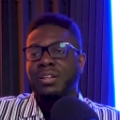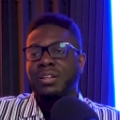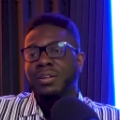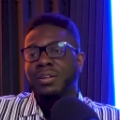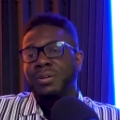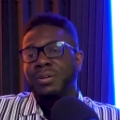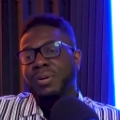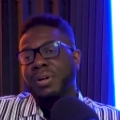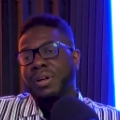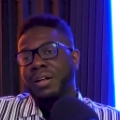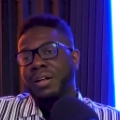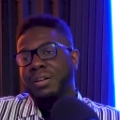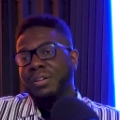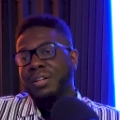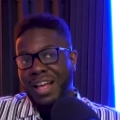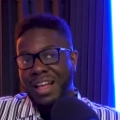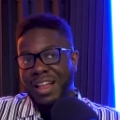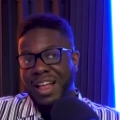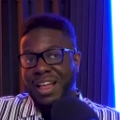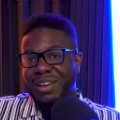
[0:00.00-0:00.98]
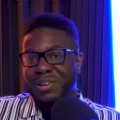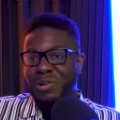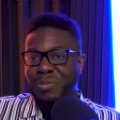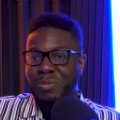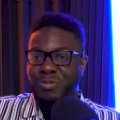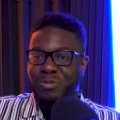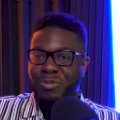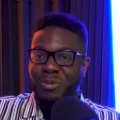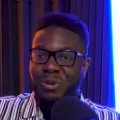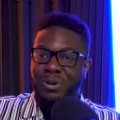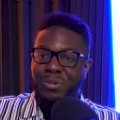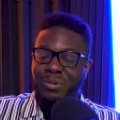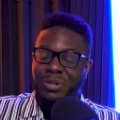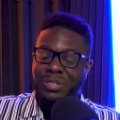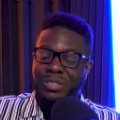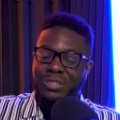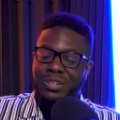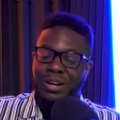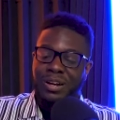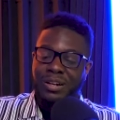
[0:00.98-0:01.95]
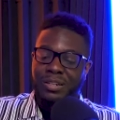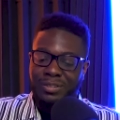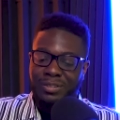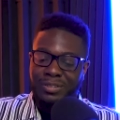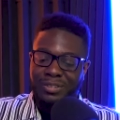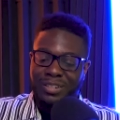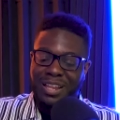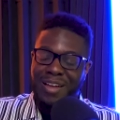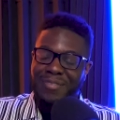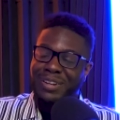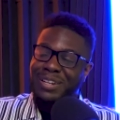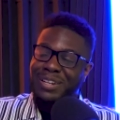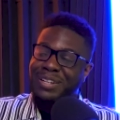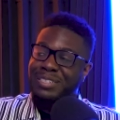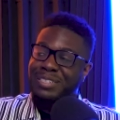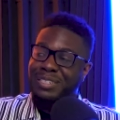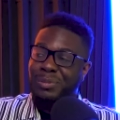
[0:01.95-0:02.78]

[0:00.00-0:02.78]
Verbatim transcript: Wow. I know before we started diving into the